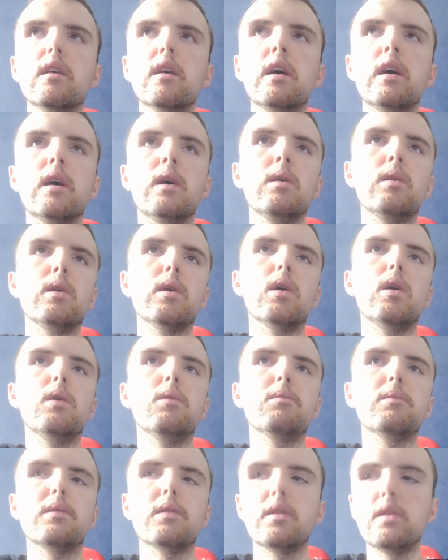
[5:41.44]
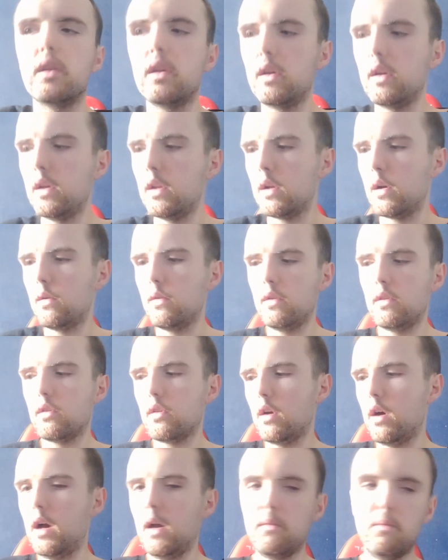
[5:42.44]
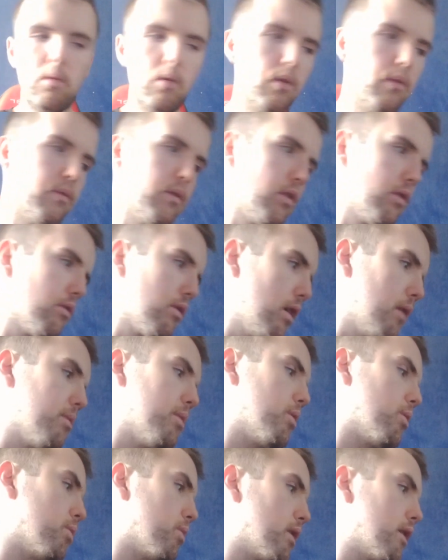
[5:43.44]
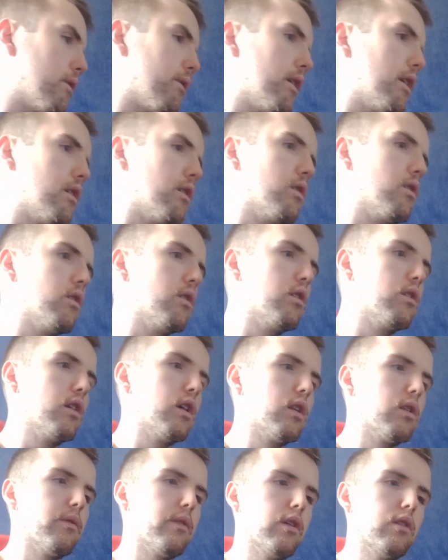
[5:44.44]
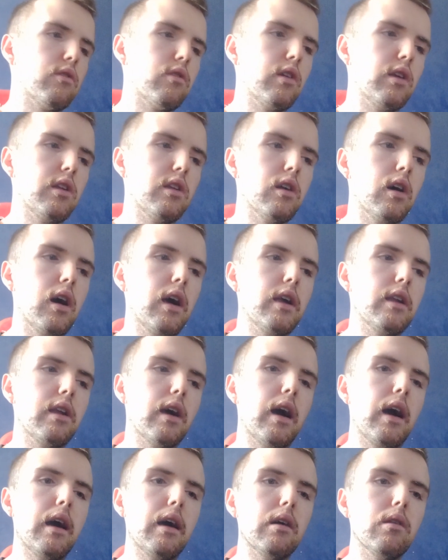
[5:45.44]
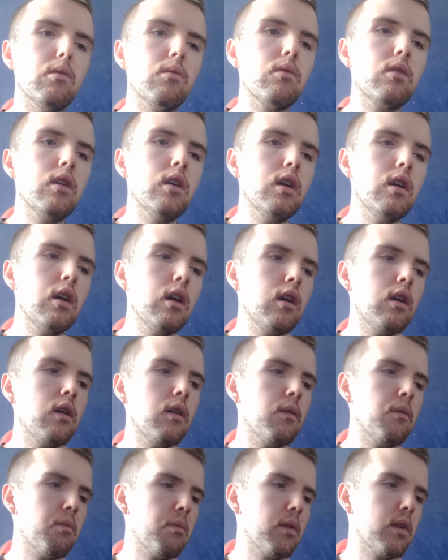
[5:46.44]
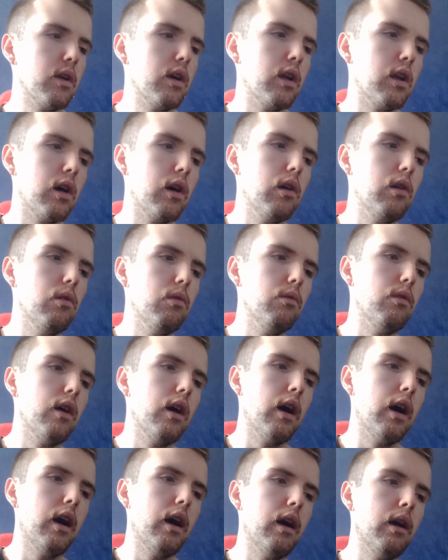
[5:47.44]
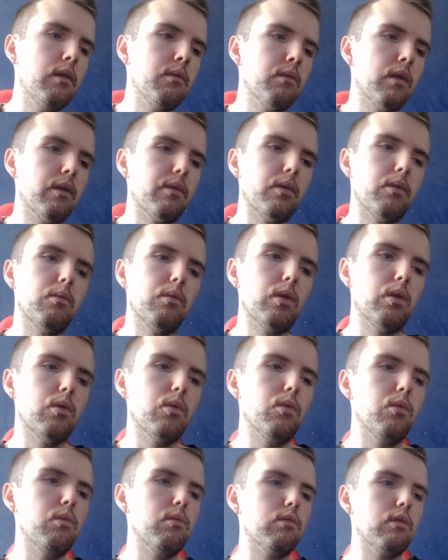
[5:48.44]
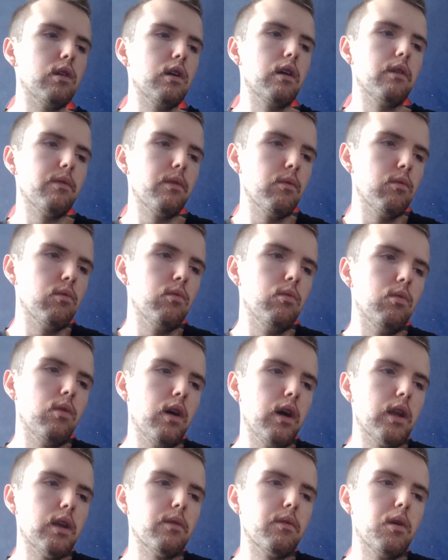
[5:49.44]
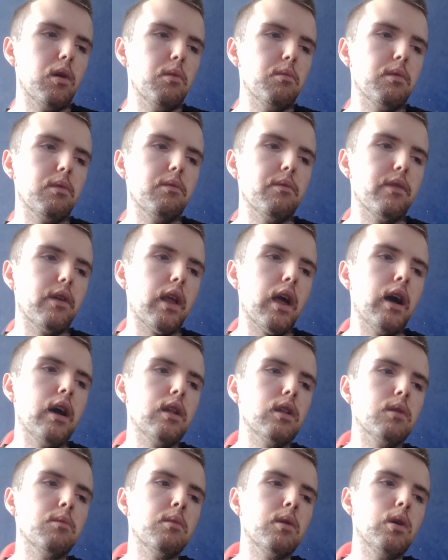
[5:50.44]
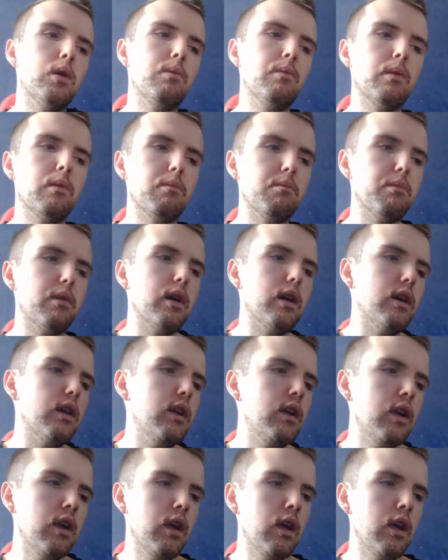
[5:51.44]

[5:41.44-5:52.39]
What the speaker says: I only hope that, in time all of this trouble will eventually die down. You know, I think we all kind of hoping for that at the moment, but,